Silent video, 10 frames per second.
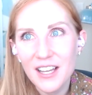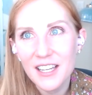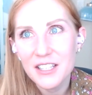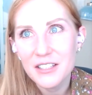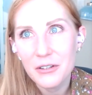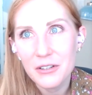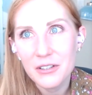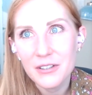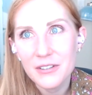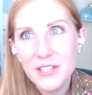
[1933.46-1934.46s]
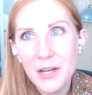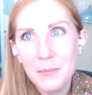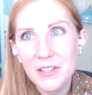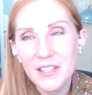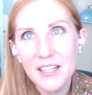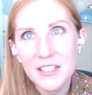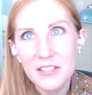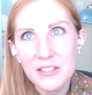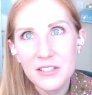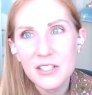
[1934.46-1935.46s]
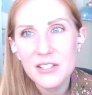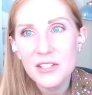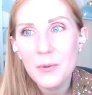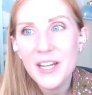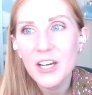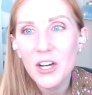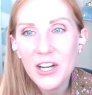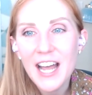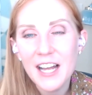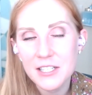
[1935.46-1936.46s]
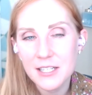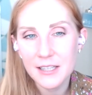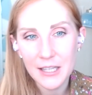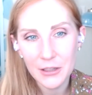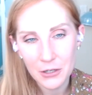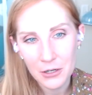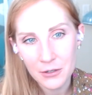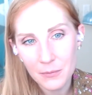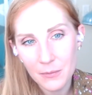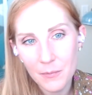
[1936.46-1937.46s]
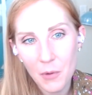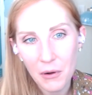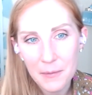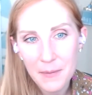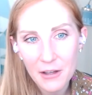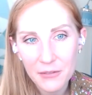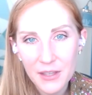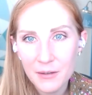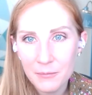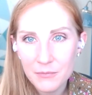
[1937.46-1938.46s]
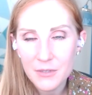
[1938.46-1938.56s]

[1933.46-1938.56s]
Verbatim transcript: like your top collectors, to. just so we could actually learn more about them,